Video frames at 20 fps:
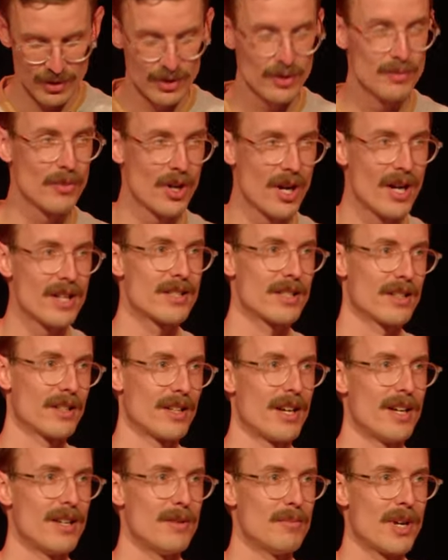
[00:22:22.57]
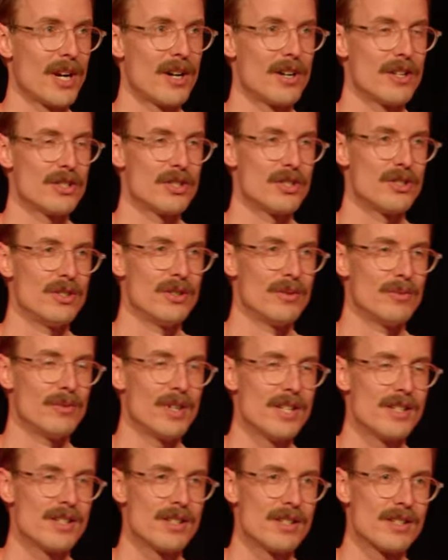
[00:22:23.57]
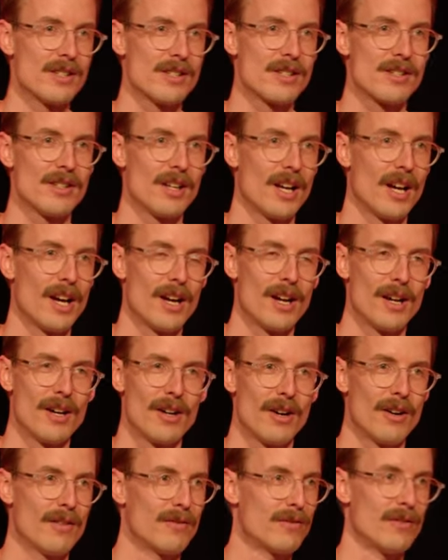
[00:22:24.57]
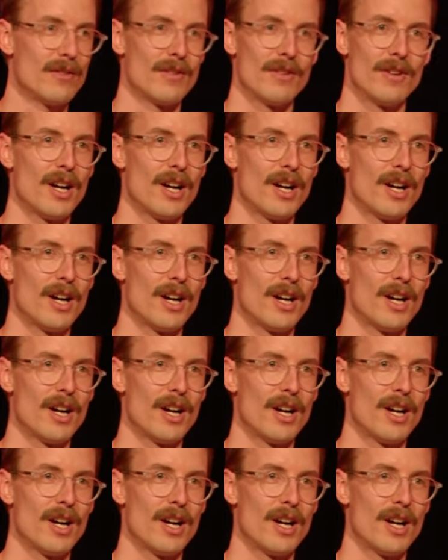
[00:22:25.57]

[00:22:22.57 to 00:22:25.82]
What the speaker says: you might delay marriage due to reasons of